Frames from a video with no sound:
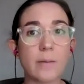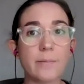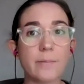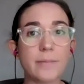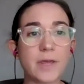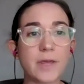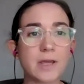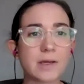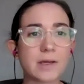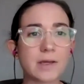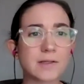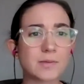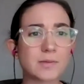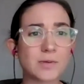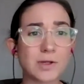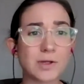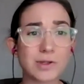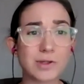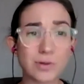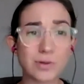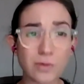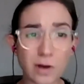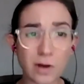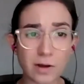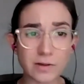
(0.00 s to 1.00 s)
because we
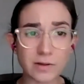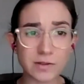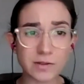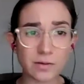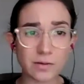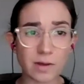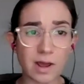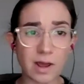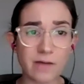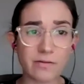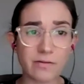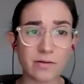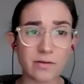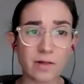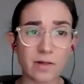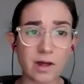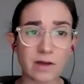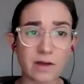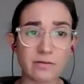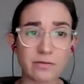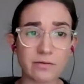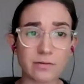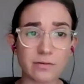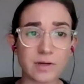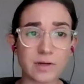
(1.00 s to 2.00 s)
do also have a lot
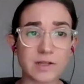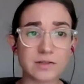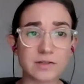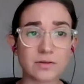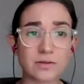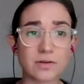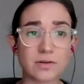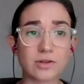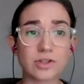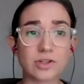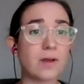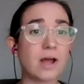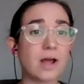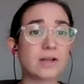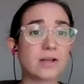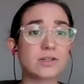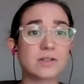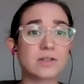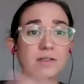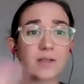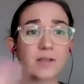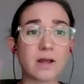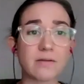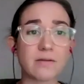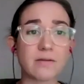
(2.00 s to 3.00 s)
of research, not
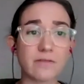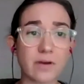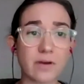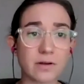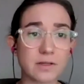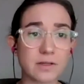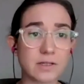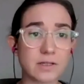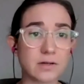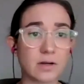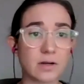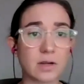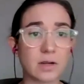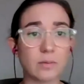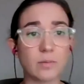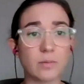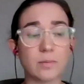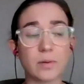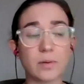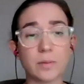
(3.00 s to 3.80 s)
just on volunteering,